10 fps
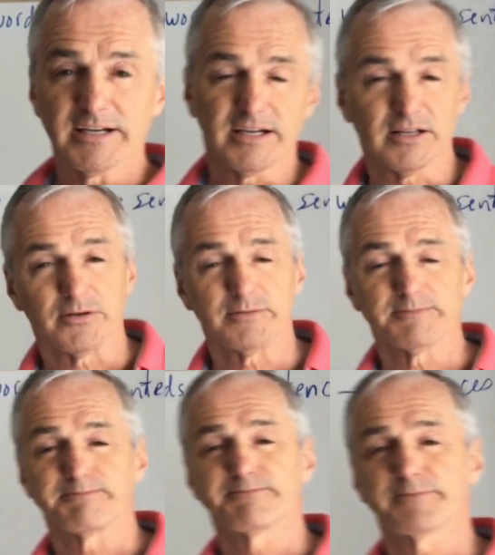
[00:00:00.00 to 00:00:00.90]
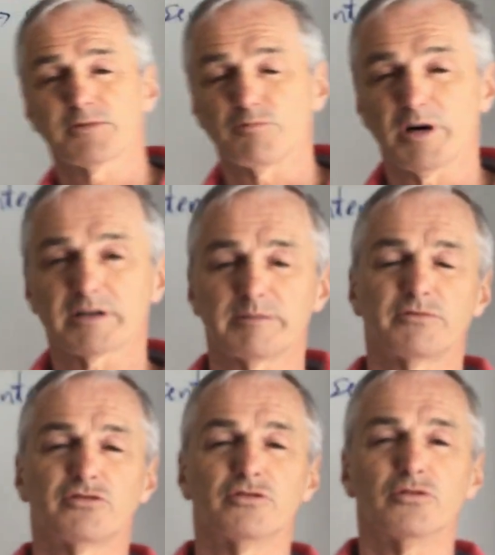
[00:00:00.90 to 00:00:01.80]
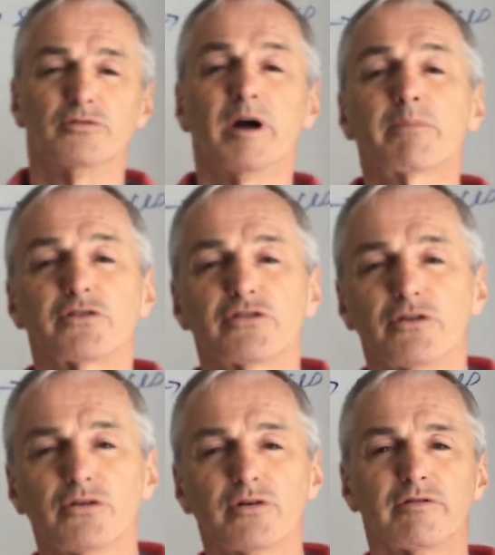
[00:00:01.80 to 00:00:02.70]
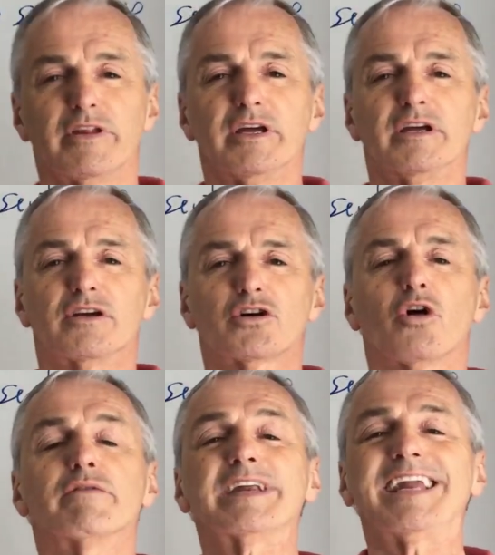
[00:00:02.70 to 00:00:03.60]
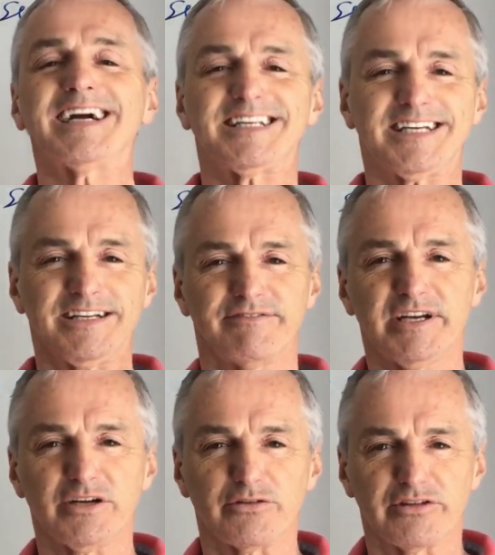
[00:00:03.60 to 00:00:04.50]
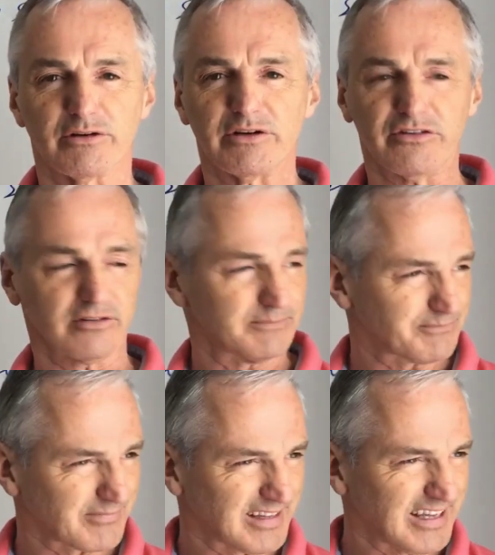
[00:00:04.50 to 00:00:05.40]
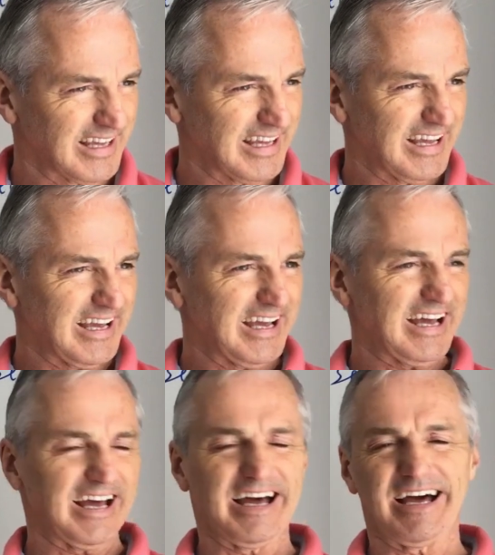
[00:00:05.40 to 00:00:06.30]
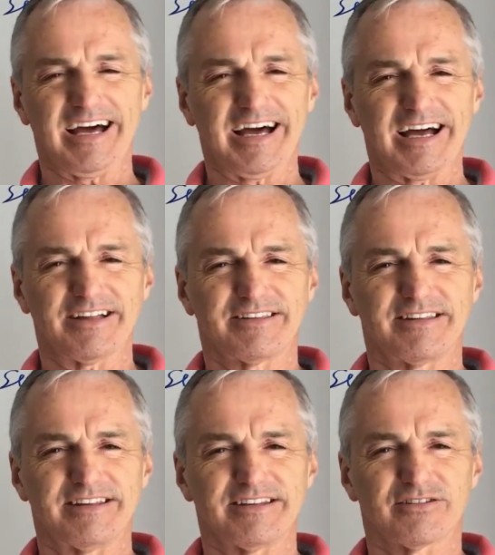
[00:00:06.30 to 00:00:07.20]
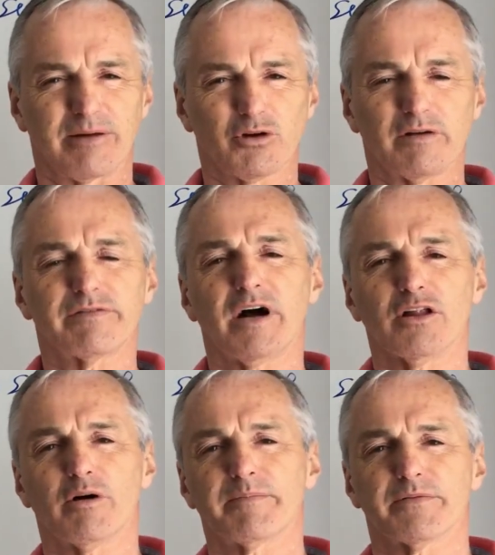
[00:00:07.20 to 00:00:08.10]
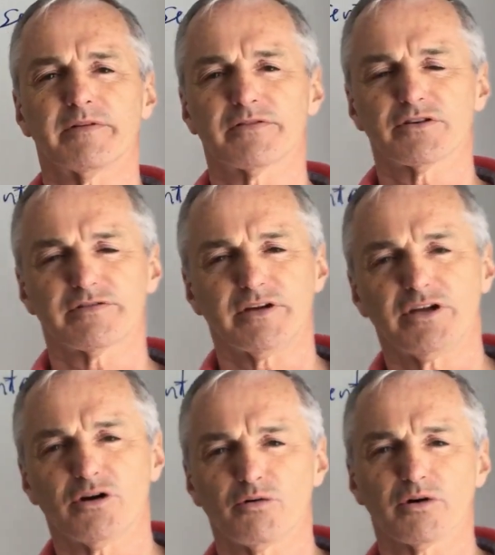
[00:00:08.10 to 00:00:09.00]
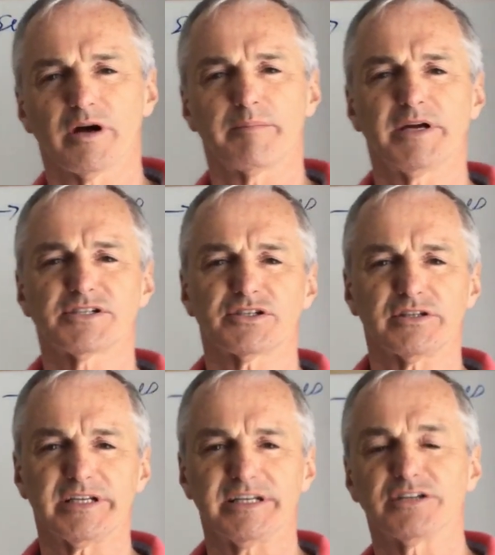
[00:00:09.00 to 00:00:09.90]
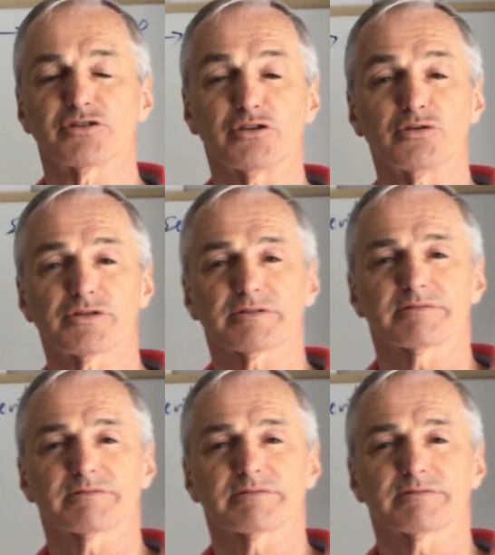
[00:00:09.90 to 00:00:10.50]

Hello, welcome to number 2 of the Covid-19 video series. So I'm going to follow up from the first video where I basically introduced